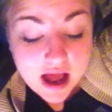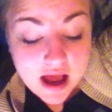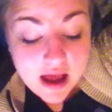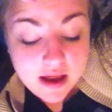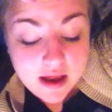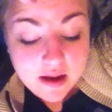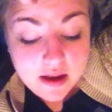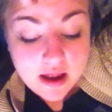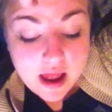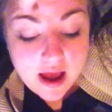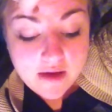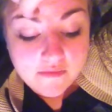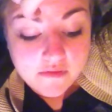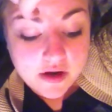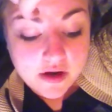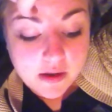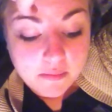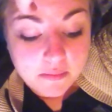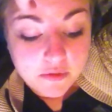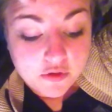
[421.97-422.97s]
I
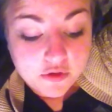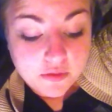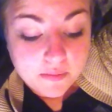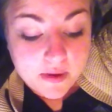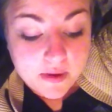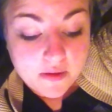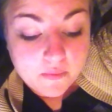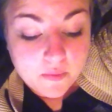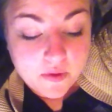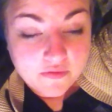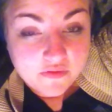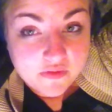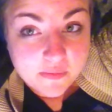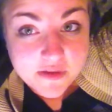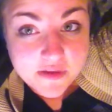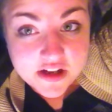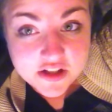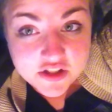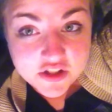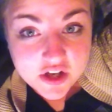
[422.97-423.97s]
haven't uploaded my one from
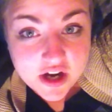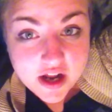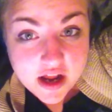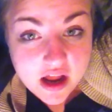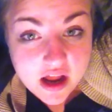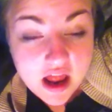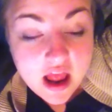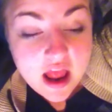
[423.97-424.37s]
yesterday,